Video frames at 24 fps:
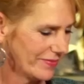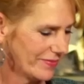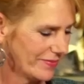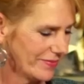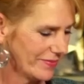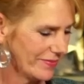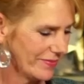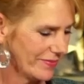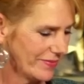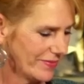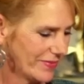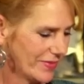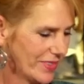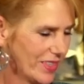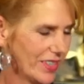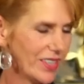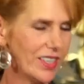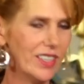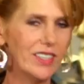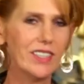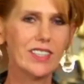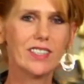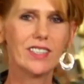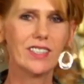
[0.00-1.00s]

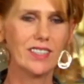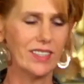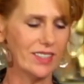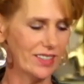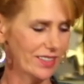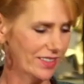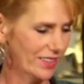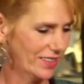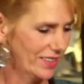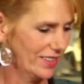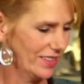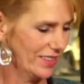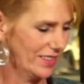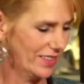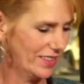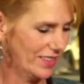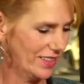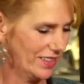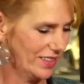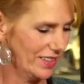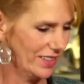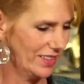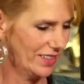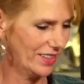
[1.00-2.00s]

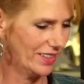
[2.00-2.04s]
The person shown says nothing.